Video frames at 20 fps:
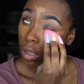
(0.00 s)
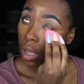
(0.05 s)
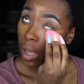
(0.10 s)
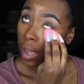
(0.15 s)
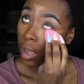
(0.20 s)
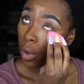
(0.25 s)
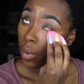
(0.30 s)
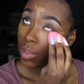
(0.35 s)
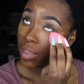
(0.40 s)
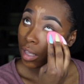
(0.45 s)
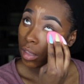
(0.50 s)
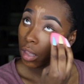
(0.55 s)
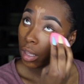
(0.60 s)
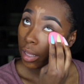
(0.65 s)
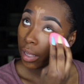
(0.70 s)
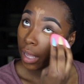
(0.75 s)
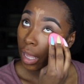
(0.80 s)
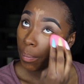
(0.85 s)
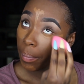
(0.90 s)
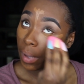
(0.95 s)
I always like to
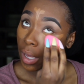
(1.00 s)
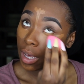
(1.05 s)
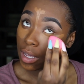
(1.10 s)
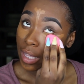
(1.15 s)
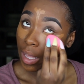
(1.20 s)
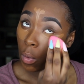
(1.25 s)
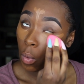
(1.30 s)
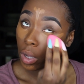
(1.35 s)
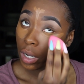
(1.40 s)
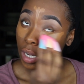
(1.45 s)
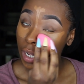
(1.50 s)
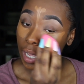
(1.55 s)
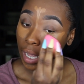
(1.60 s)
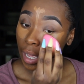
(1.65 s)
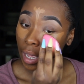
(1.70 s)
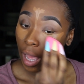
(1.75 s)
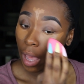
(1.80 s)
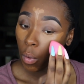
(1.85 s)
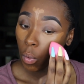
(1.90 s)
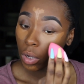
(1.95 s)
look up because I want to
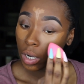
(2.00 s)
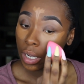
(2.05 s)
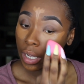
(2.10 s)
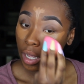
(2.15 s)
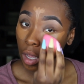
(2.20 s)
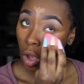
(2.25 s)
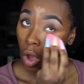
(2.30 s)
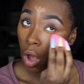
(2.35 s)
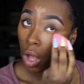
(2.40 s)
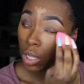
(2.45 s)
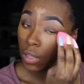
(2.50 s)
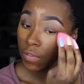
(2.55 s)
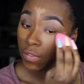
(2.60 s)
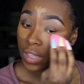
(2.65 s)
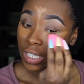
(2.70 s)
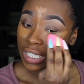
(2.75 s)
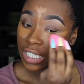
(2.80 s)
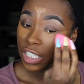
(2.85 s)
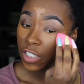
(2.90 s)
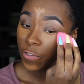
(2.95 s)
get I want to get all of
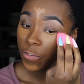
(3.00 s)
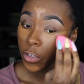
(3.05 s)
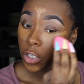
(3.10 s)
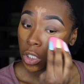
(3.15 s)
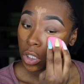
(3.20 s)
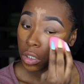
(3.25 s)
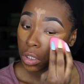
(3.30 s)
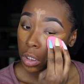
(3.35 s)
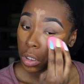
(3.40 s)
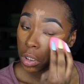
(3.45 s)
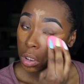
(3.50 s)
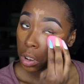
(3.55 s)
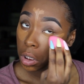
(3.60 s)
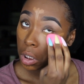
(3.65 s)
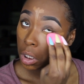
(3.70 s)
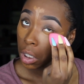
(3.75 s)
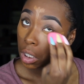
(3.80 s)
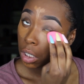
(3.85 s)
this first.